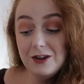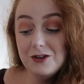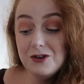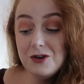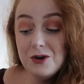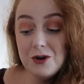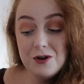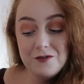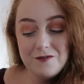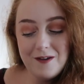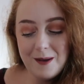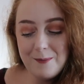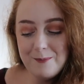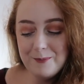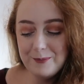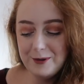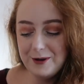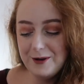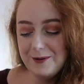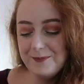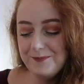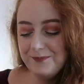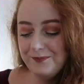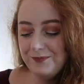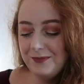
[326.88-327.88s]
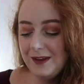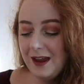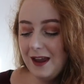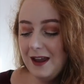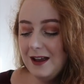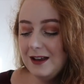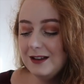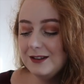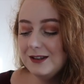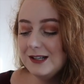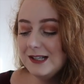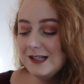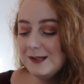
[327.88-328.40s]
November.
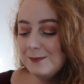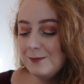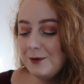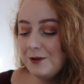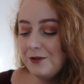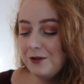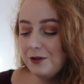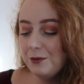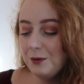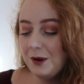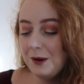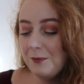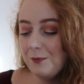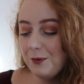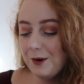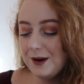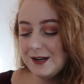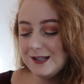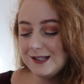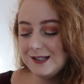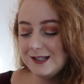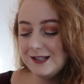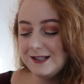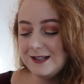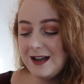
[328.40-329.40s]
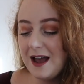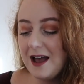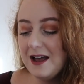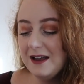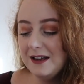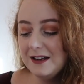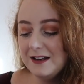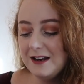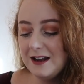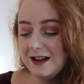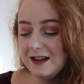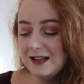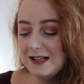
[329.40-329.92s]
This month we embrace the
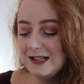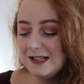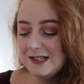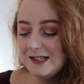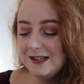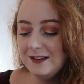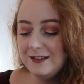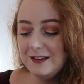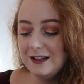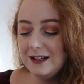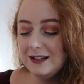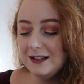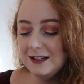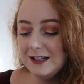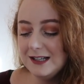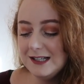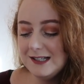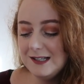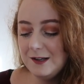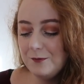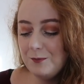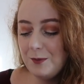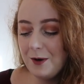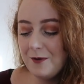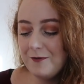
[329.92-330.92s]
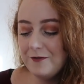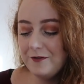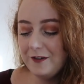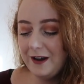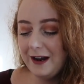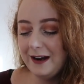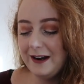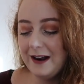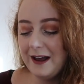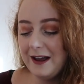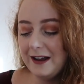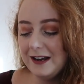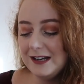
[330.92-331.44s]
dark nights, the glitz of
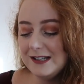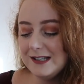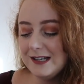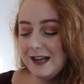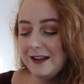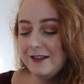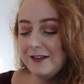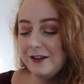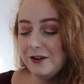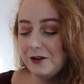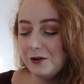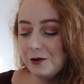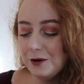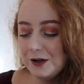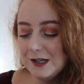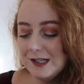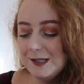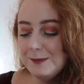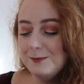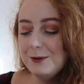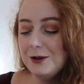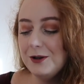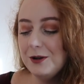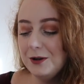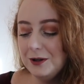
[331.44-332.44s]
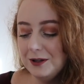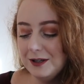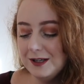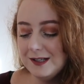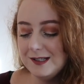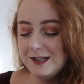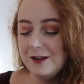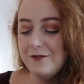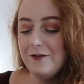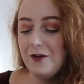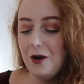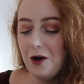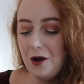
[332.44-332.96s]
bonfire night, and the crisp colours
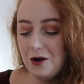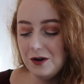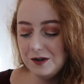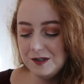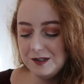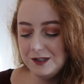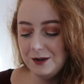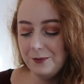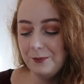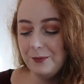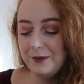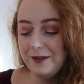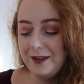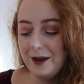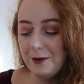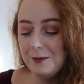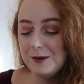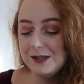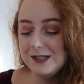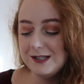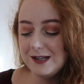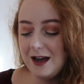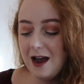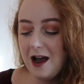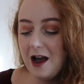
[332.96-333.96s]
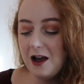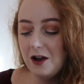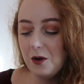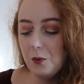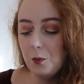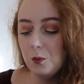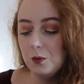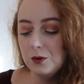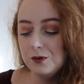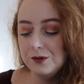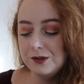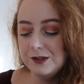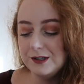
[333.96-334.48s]
of autumn with our
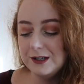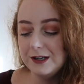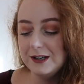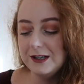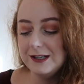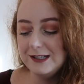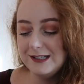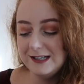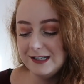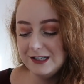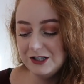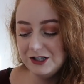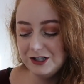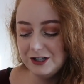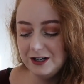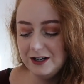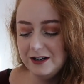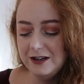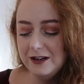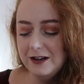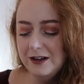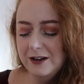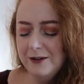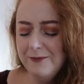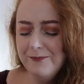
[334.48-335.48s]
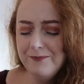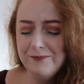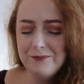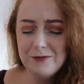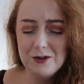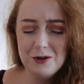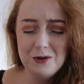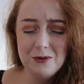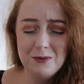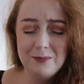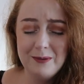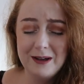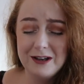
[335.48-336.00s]
Dark Wonder edition.
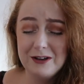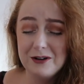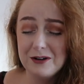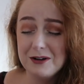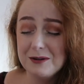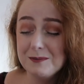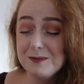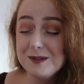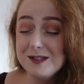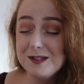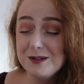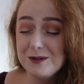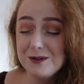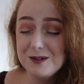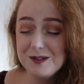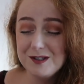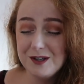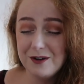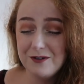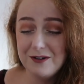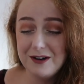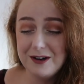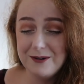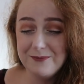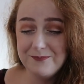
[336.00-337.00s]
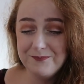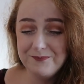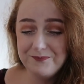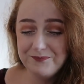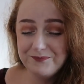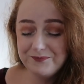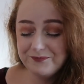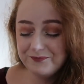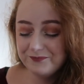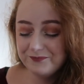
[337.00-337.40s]
Oh my god, I'm so sorry.